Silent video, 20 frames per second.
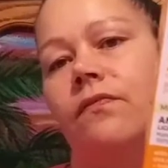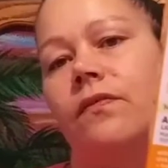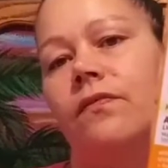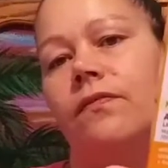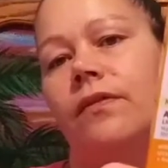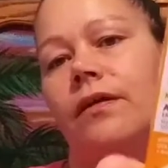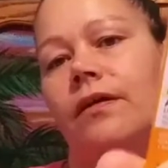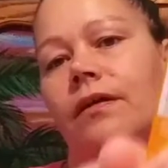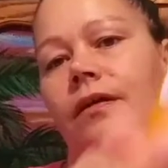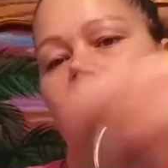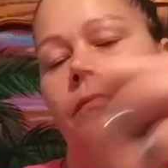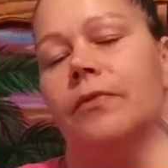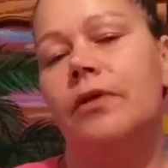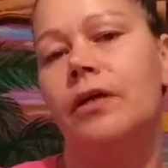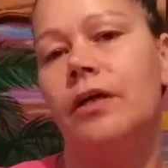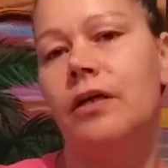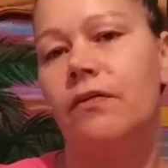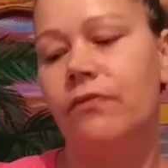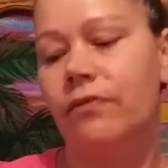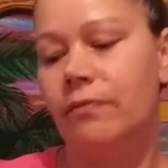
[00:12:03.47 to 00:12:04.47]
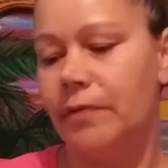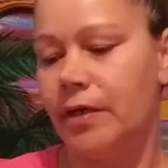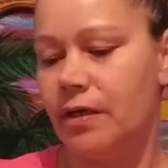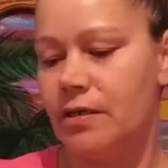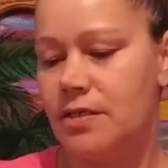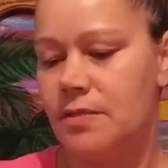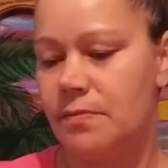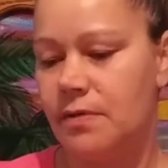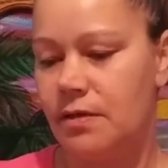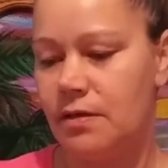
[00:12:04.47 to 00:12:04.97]
50 I'm going to keep for my
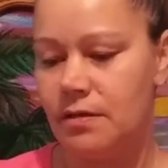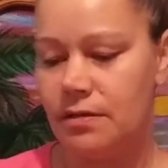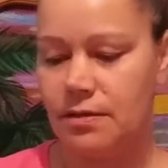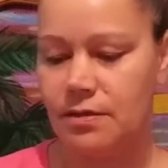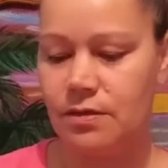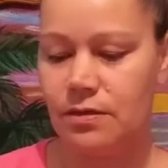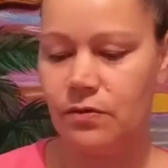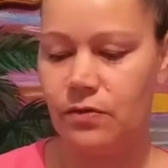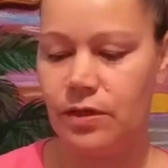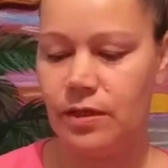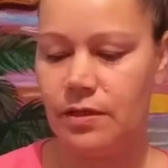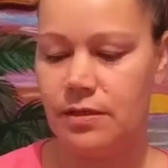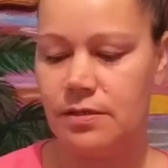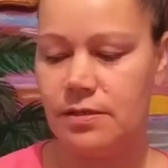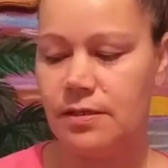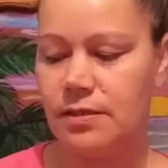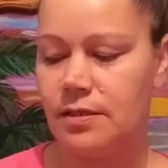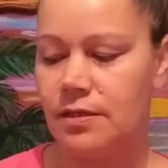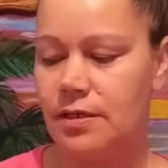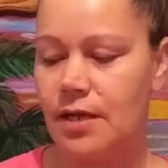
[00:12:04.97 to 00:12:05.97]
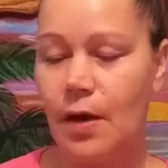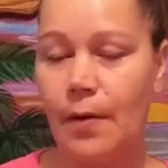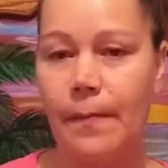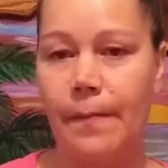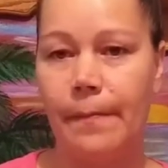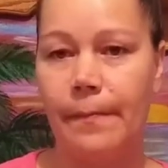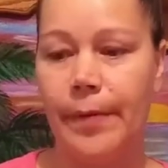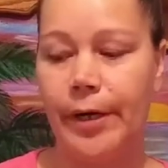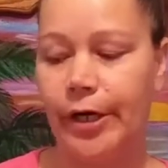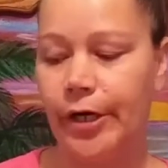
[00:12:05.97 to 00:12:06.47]
husband so he doesn't
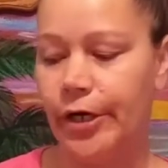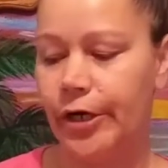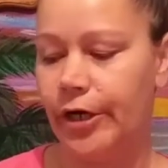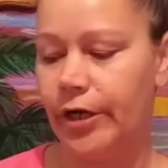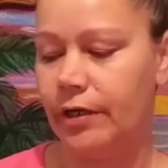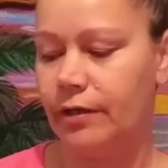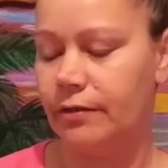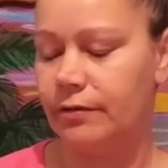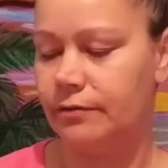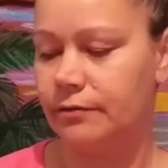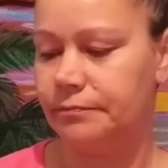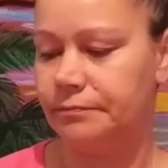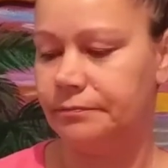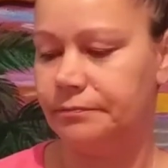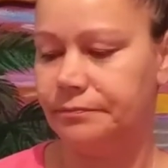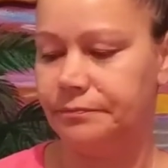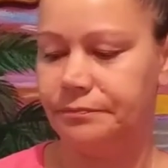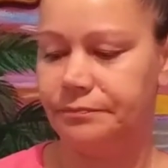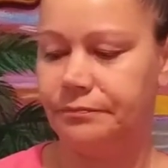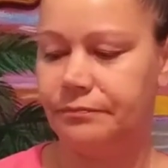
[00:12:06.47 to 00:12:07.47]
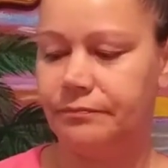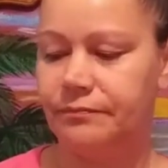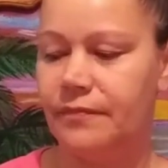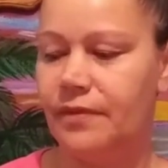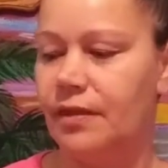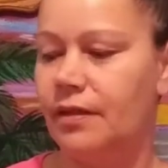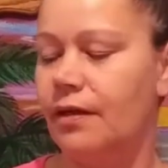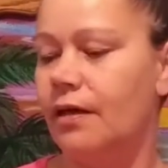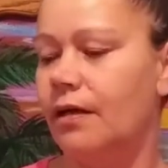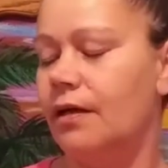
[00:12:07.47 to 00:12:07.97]
burn.
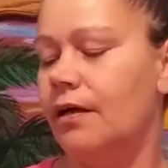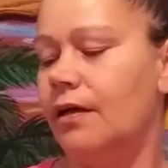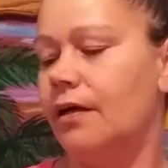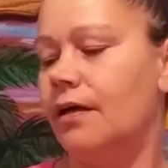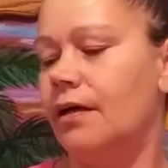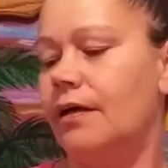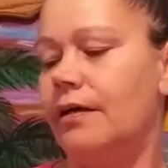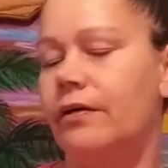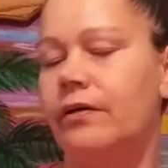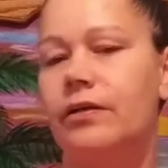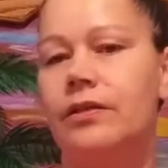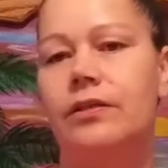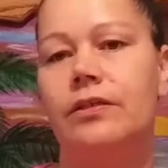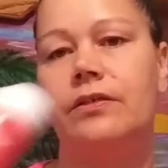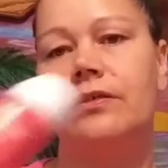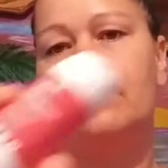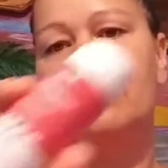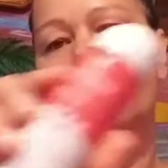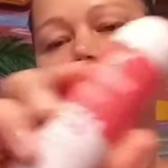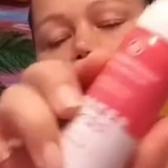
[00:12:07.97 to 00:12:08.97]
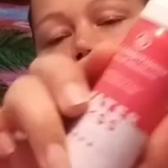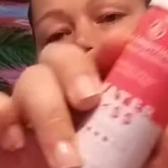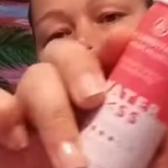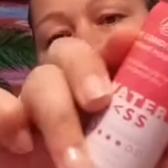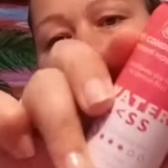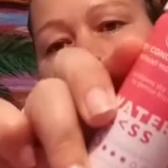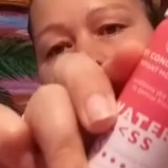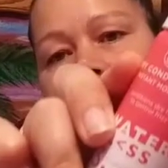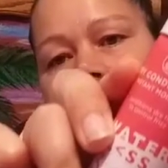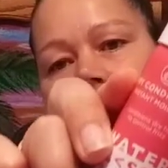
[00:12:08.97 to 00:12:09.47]
I'm going to
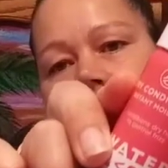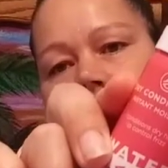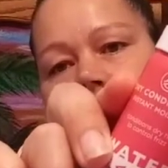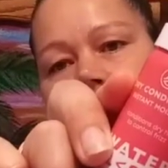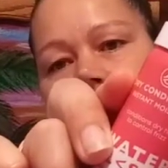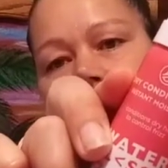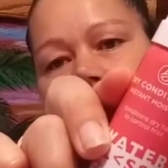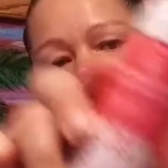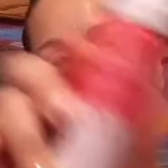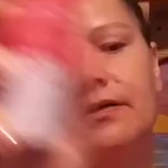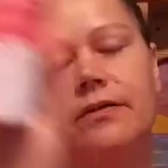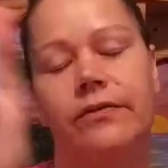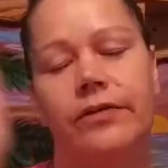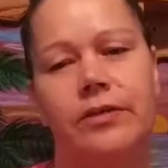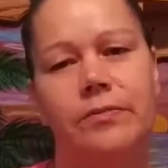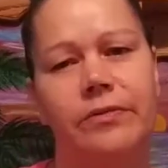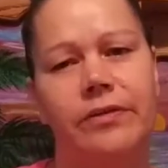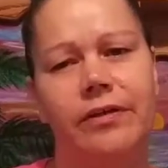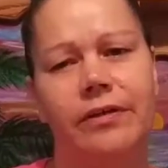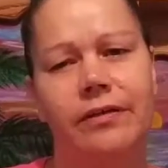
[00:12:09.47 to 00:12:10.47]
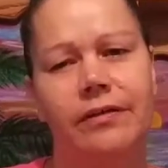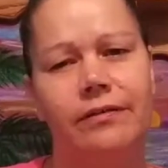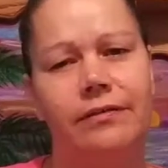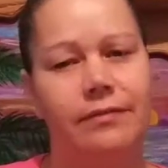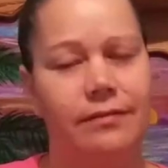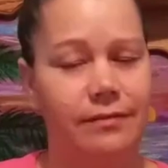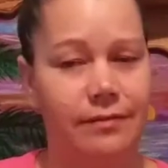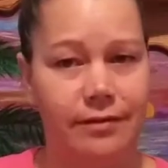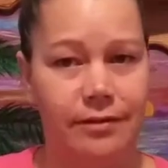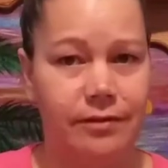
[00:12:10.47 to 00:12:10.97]
keep this because I already sprayed it.
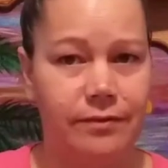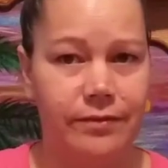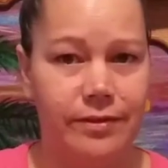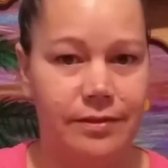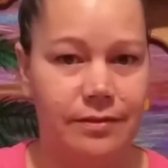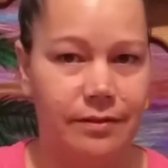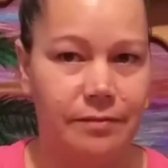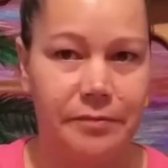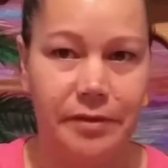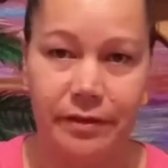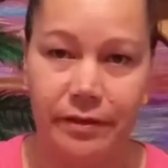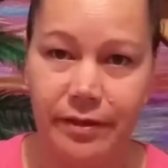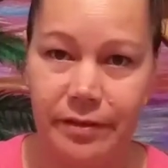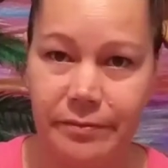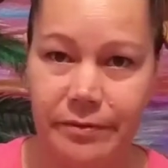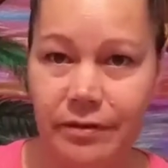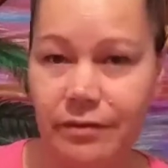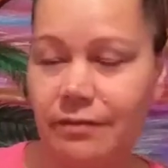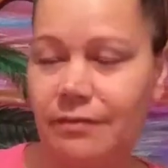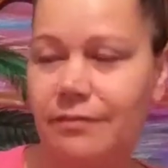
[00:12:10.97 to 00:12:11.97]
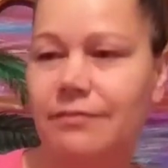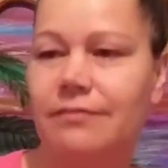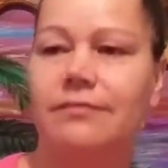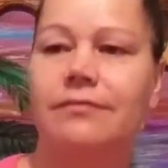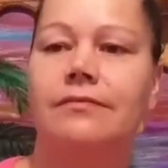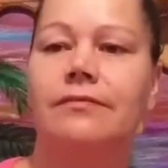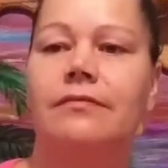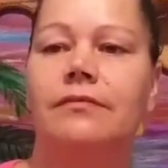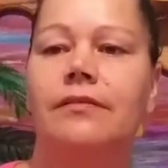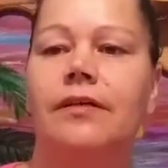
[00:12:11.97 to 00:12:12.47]
Obviously, I'm going to keep it.
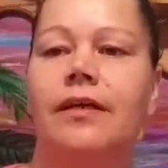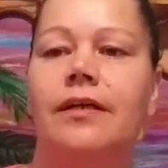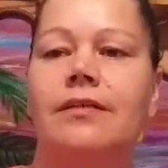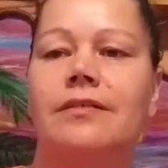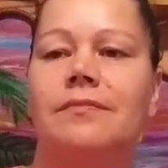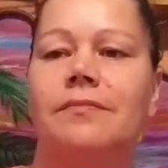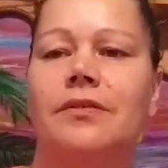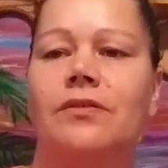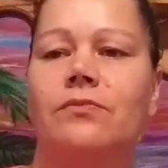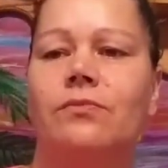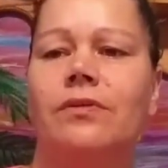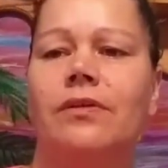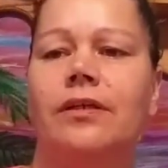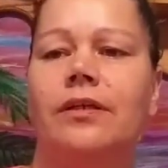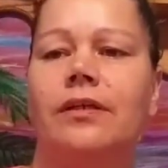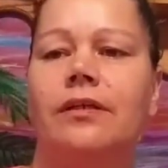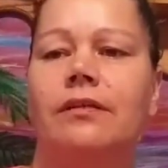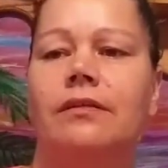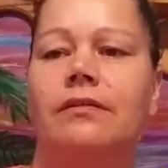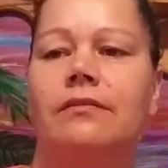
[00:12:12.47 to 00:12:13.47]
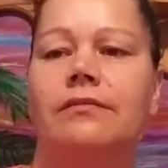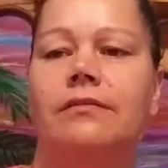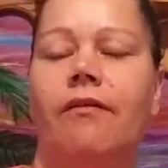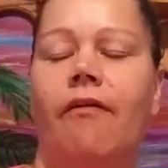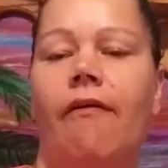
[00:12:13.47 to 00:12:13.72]
And it smells really good.